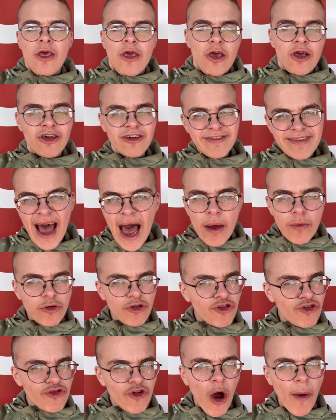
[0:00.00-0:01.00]
Because that
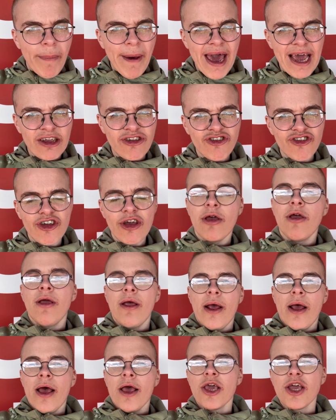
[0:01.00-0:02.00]
was rubbish.
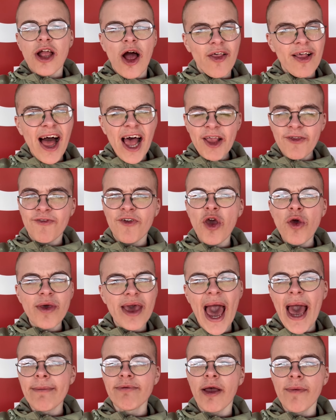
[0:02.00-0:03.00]
You know, the last few
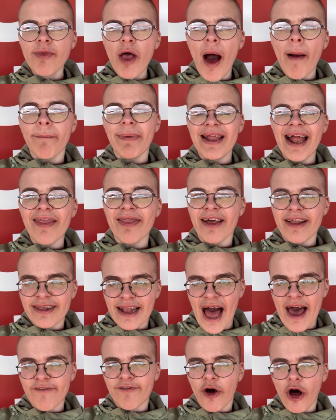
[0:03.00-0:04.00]
games have not been at the
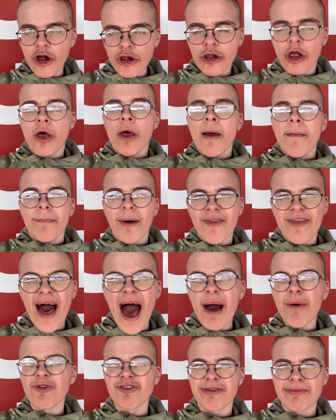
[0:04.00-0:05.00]
level, but
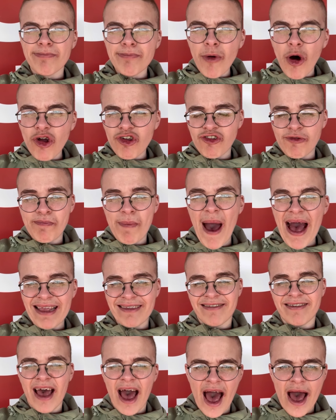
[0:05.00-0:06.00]
that was much
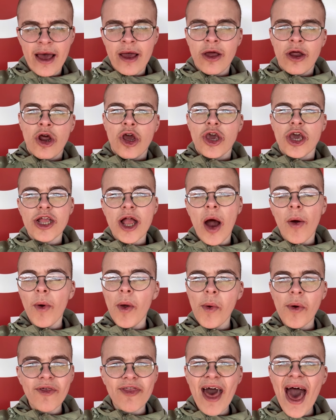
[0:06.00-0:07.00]
better. You know, we
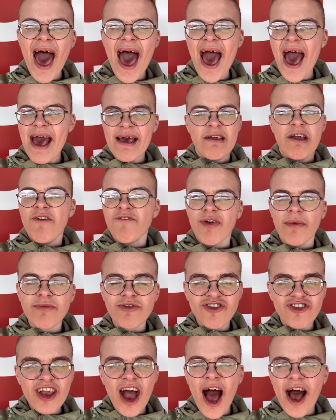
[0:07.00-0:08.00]
were there from
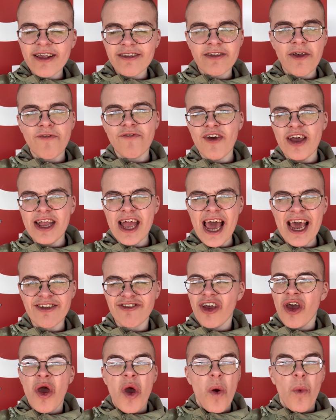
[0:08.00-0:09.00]
start to finish.
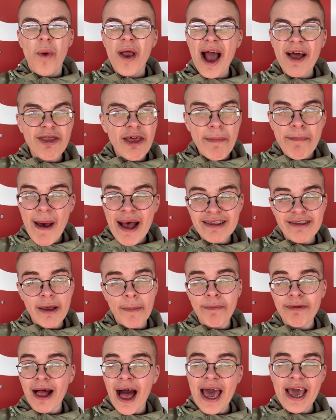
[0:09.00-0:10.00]
We had the better
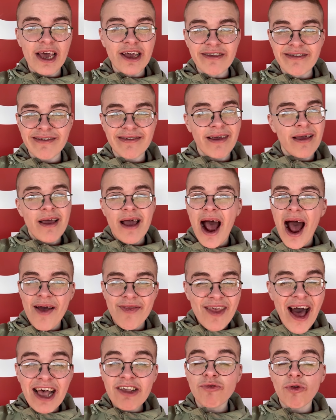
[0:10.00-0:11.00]
players,
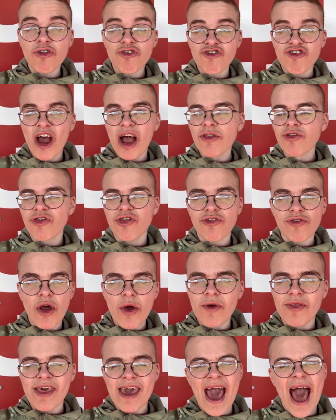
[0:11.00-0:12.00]
and that's what shone through
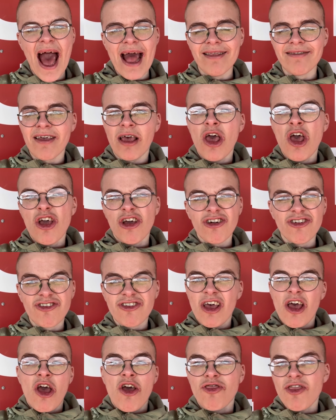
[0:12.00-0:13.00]
in the end. Because
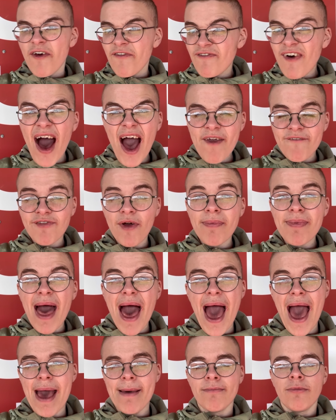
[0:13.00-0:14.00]
the fight from
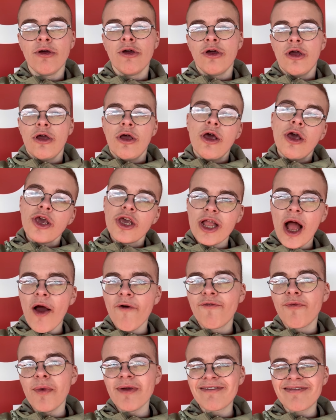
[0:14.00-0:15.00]
them, you
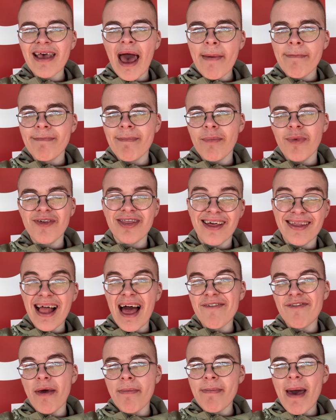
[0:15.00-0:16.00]
know, with
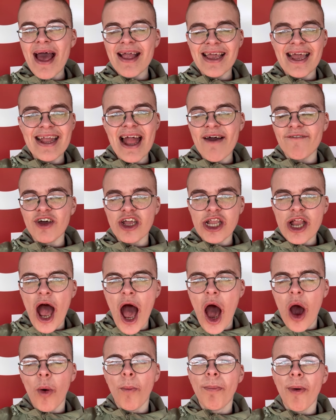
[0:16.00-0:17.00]
11 men, you never
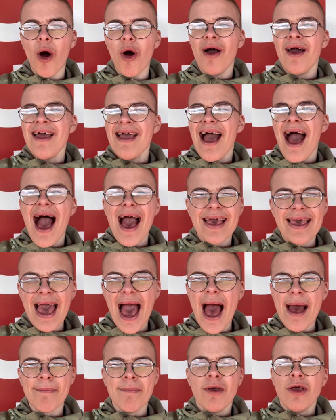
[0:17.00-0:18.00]
know. But
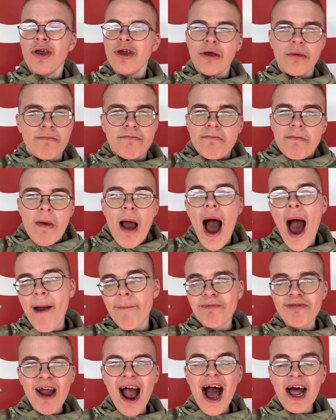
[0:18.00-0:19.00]
again, I'm
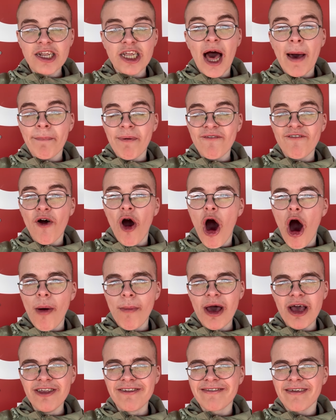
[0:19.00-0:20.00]
proud of that
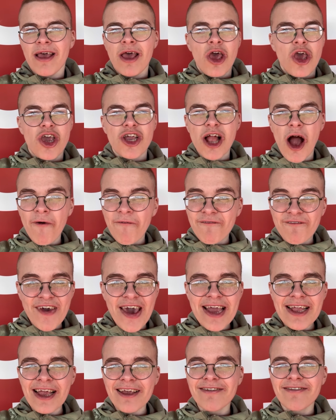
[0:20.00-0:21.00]
performance. You know,
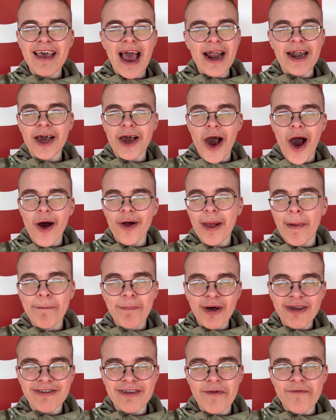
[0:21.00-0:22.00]
Phoenix getting a goal, I'm
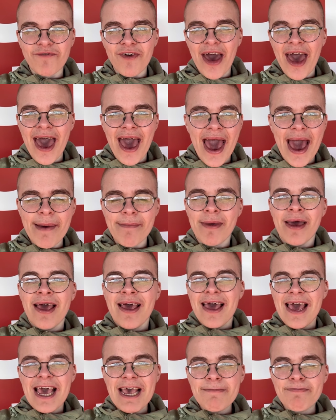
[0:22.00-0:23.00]
buzzing for him.
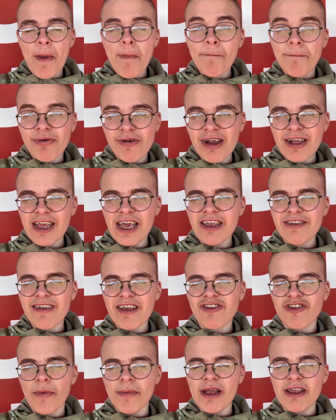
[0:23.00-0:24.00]
He's been brilliant
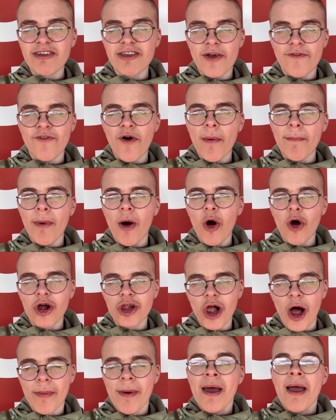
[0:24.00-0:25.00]
since coming to the football
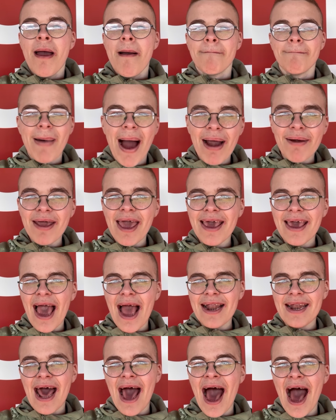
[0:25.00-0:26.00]
club. Marriott
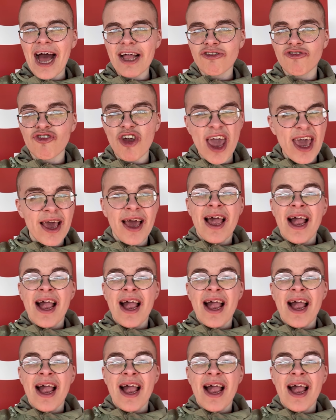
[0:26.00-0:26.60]
getting a hat trick.